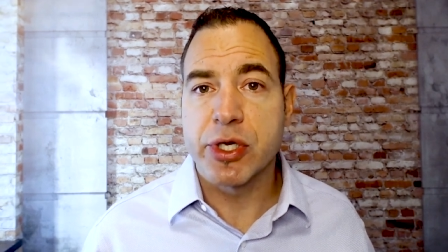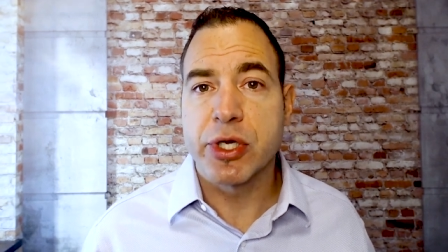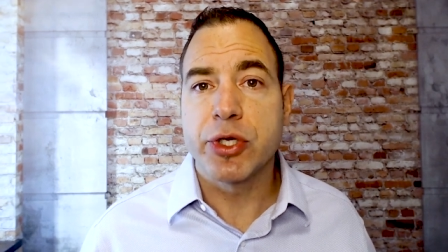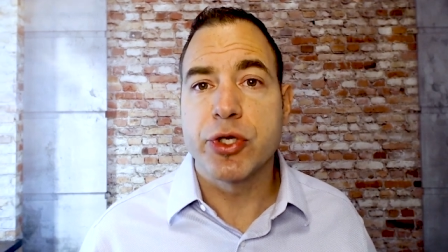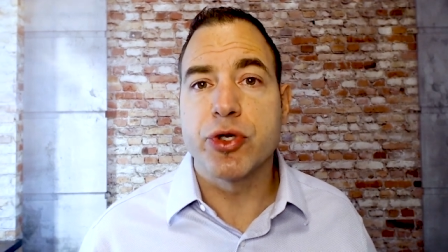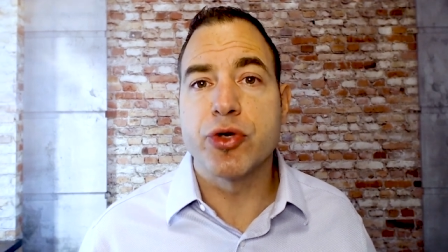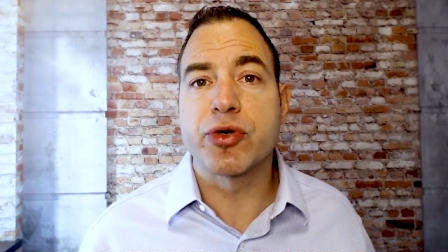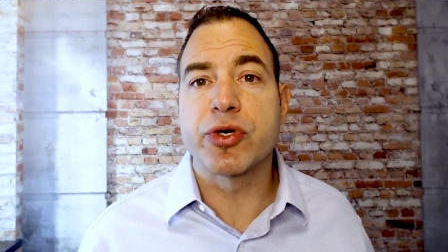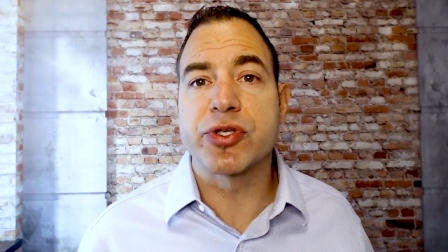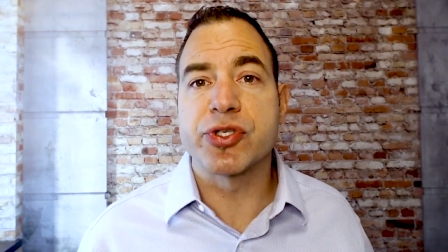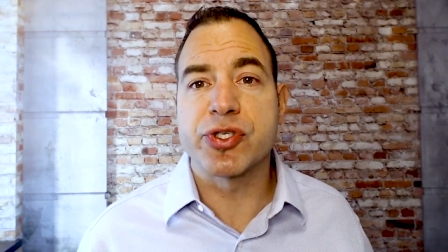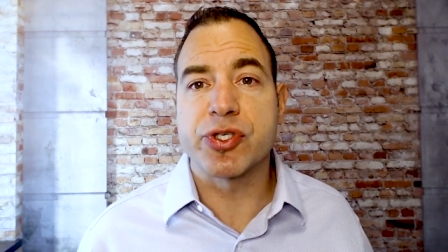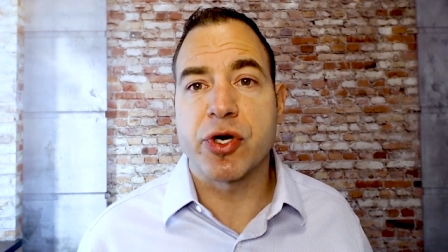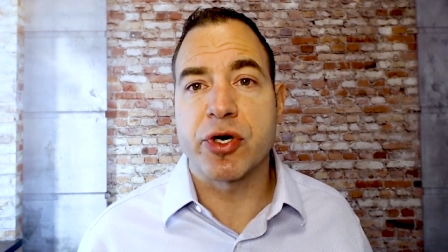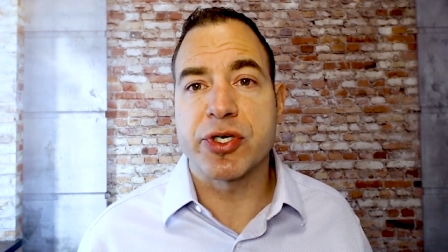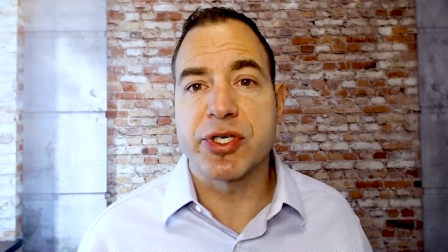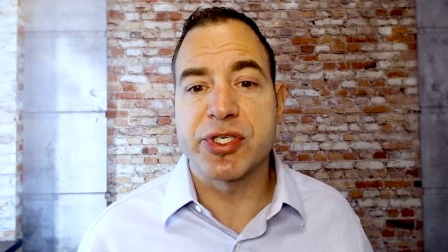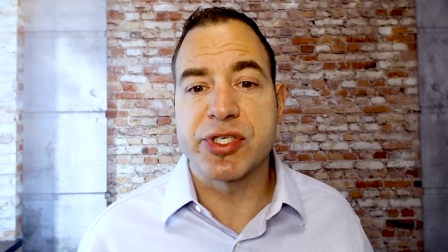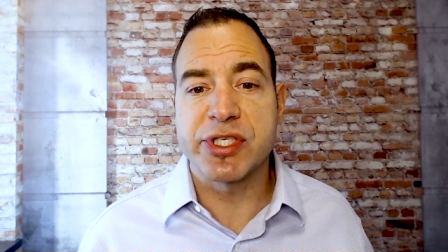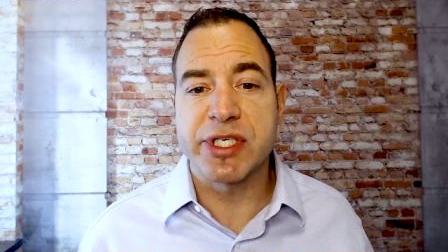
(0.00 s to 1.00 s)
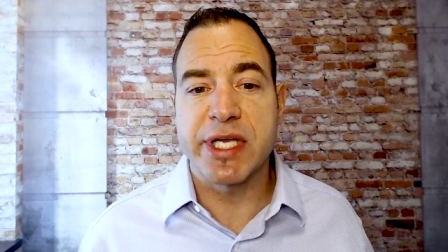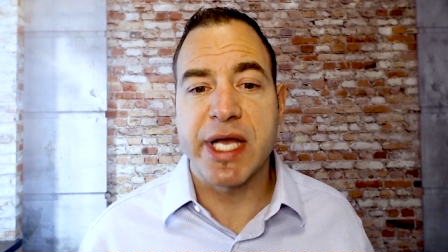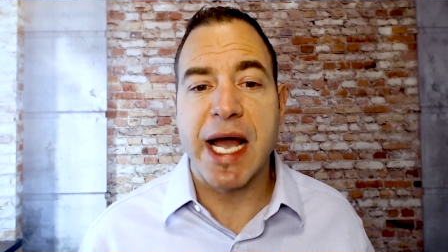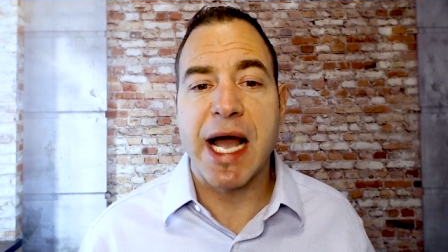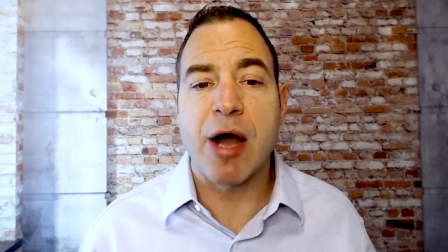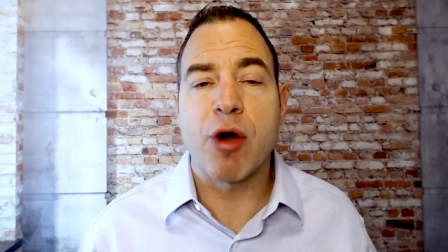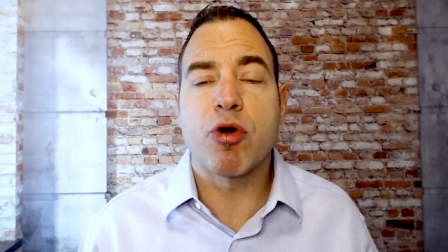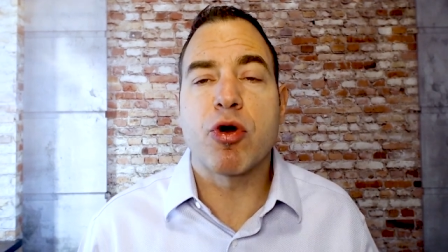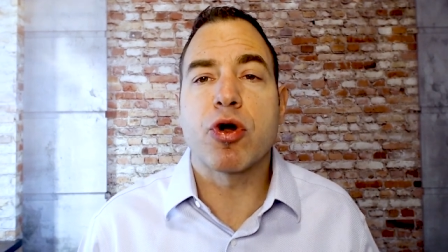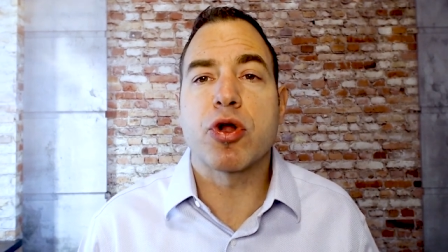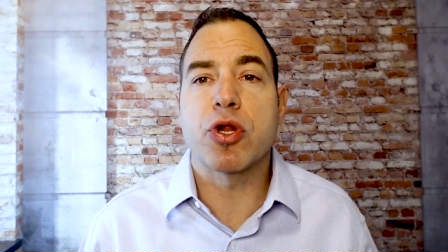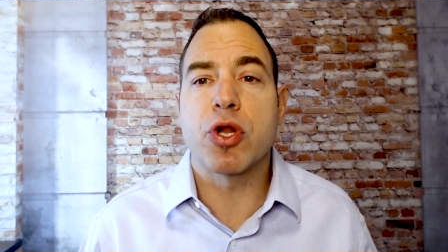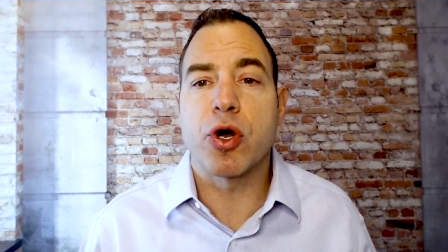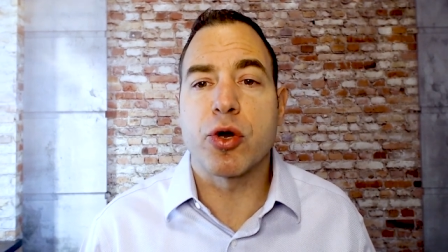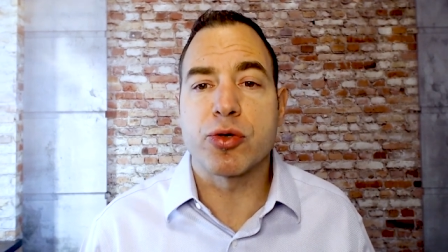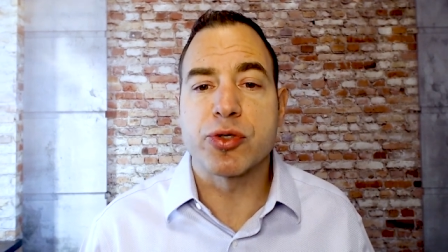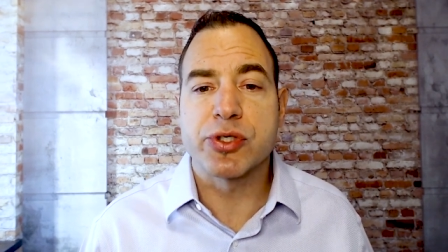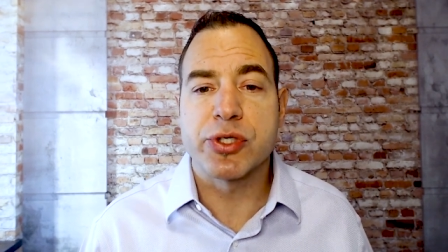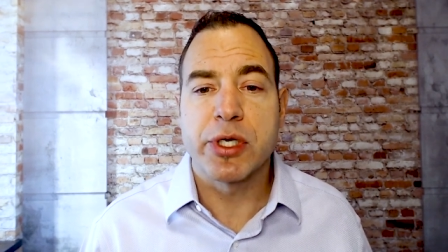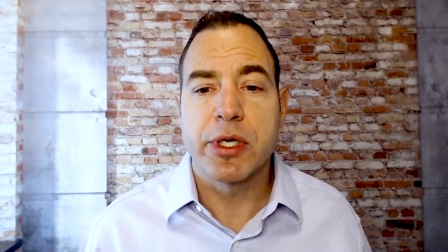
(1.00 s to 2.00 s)
you can start to see how
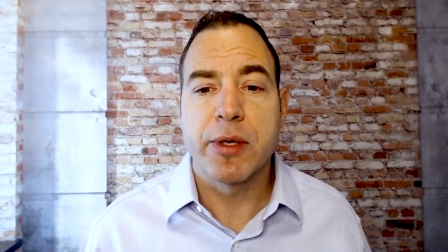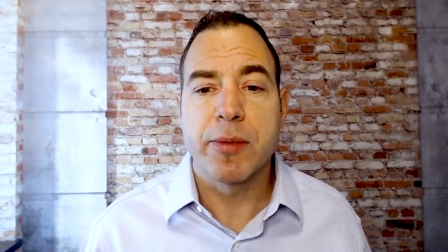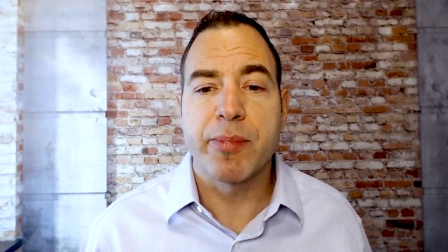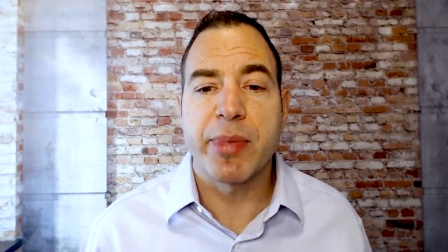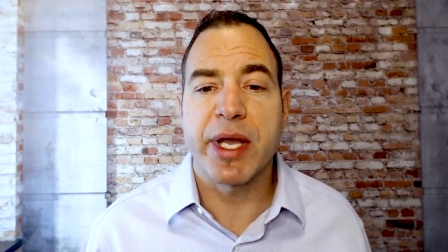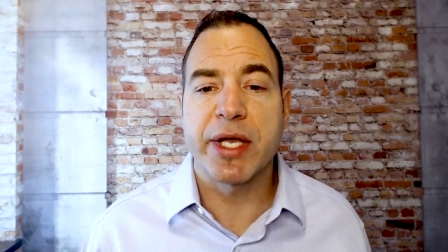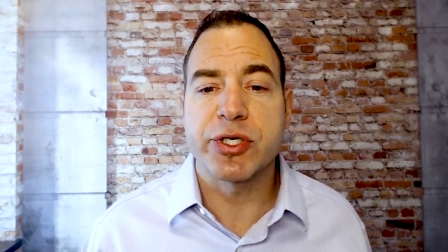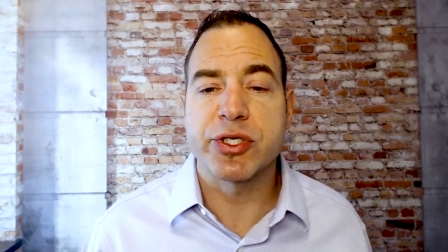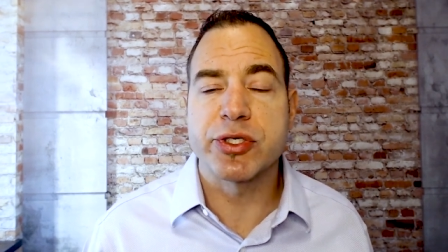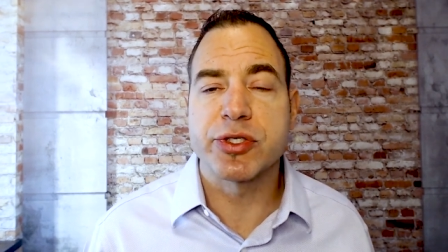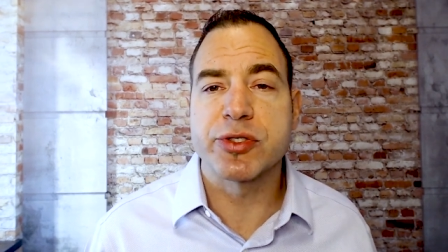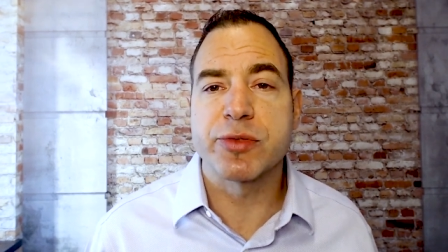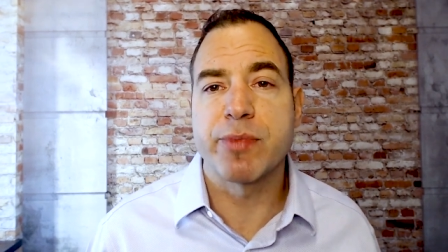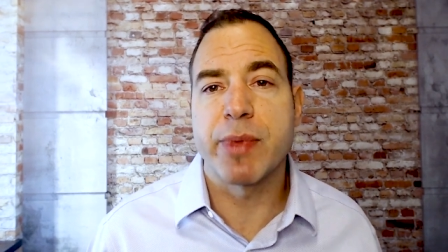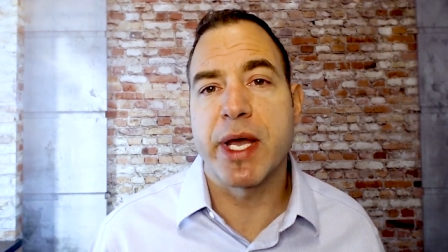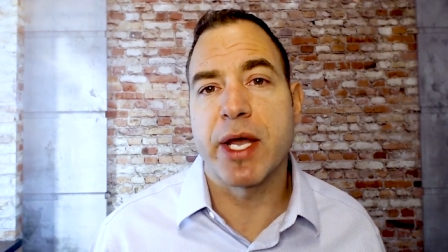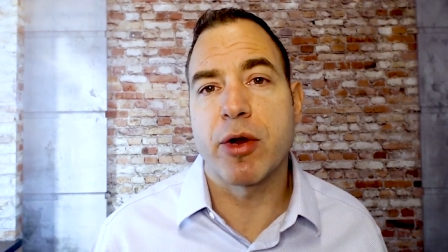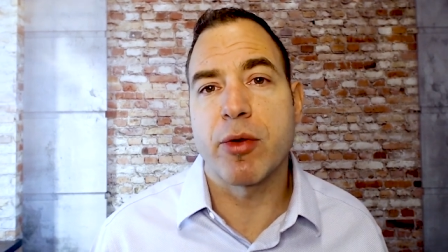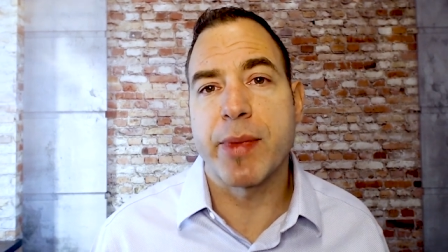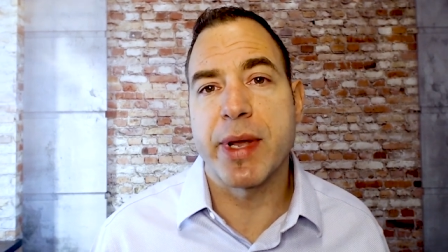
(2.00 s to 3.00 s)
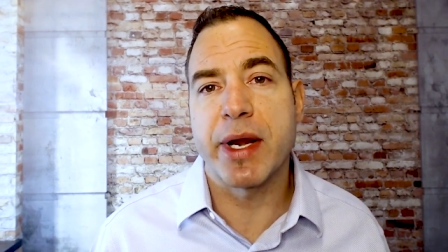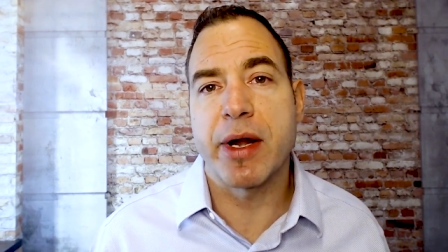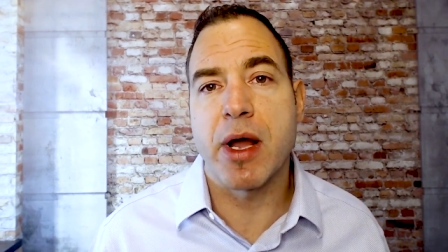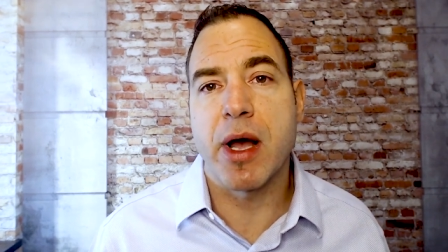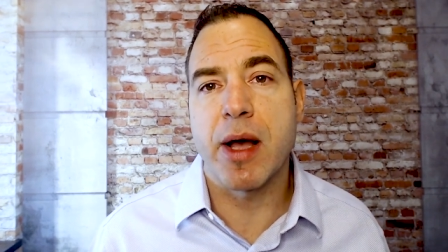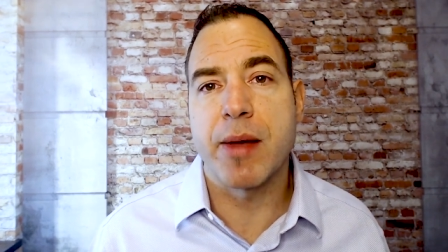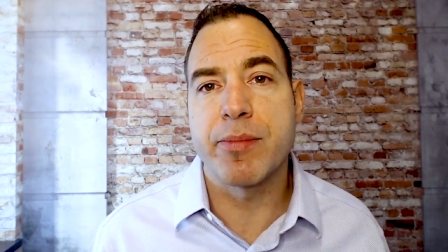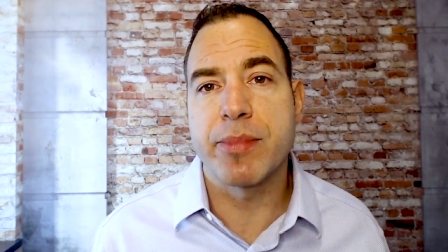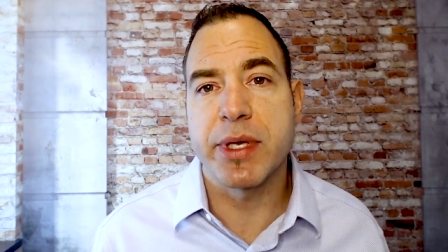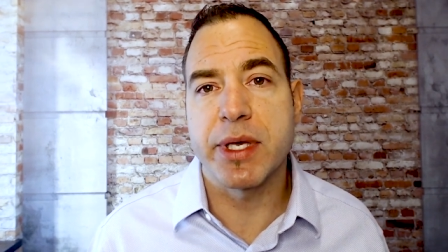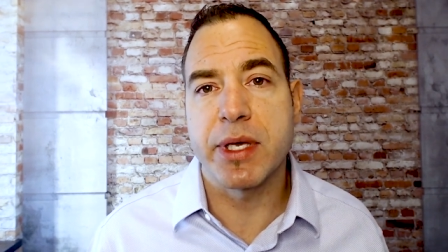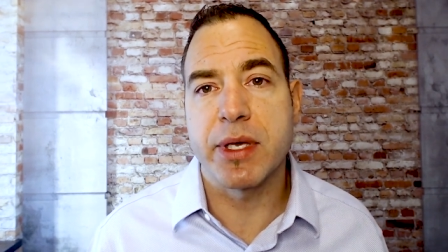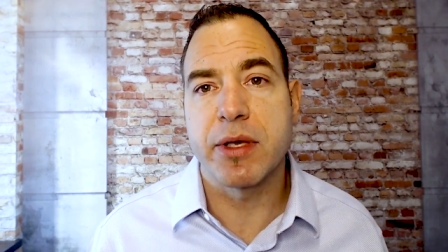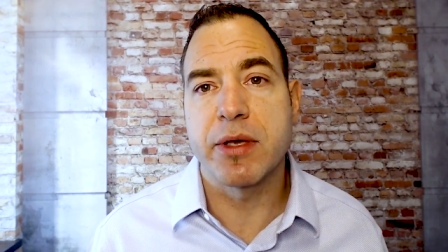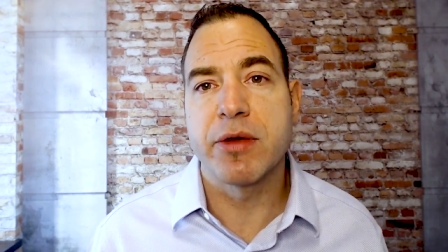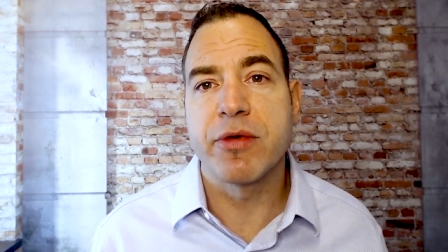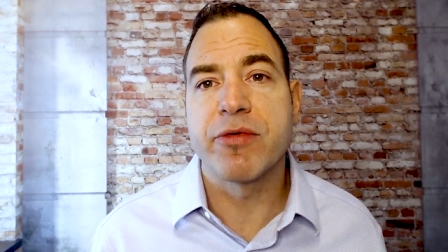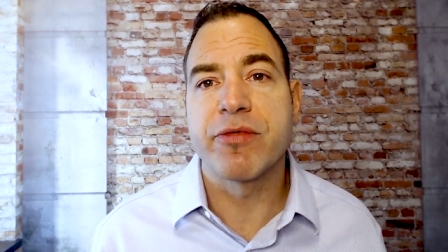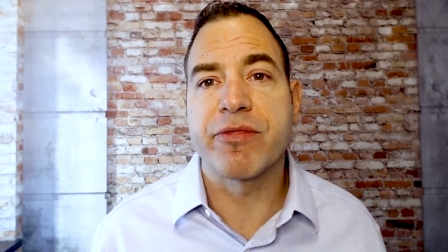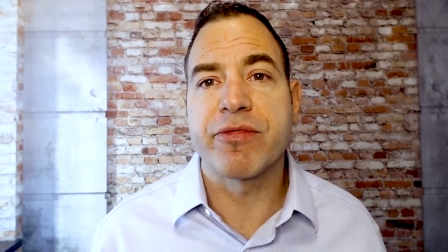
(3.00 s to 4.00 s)
close patients may or may not be
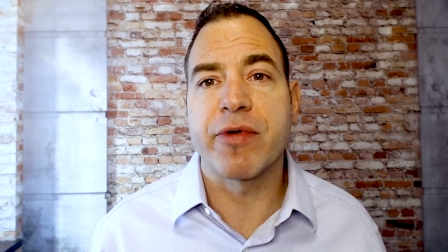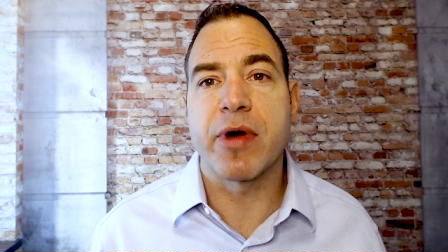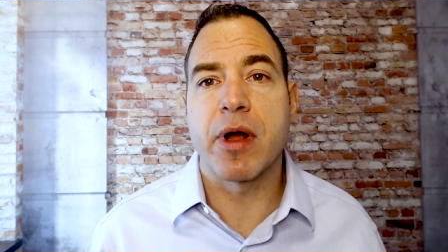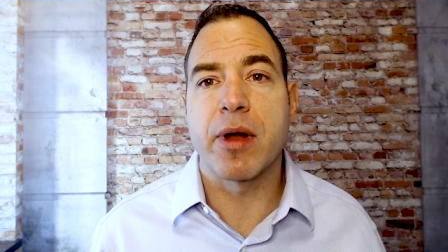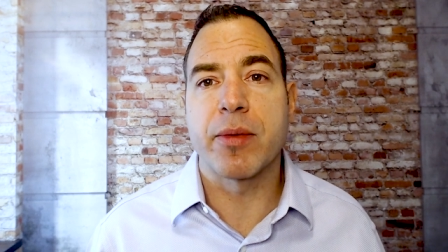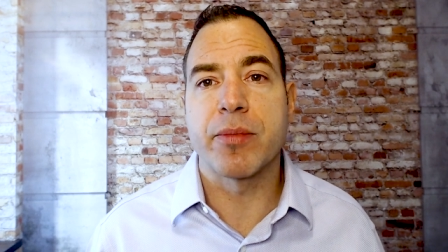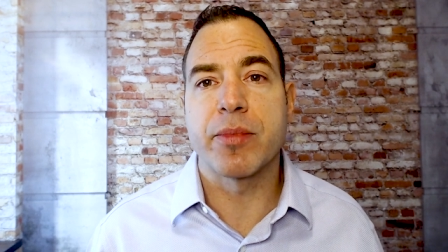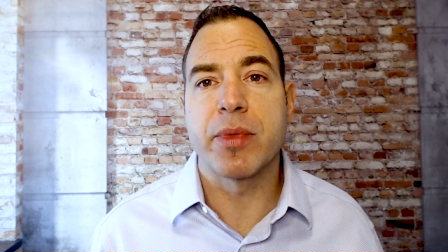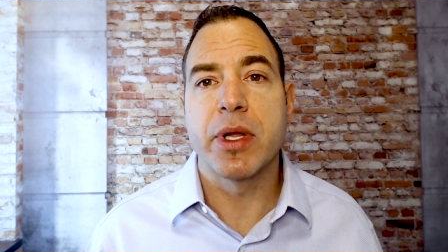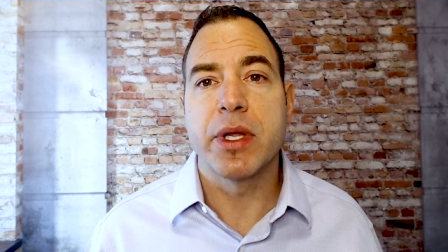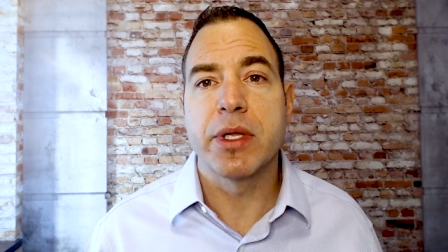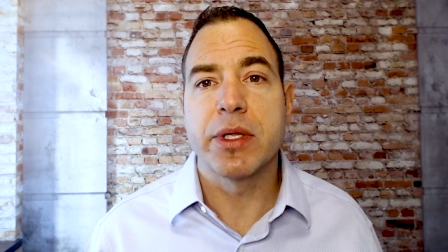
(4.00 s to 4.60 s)
from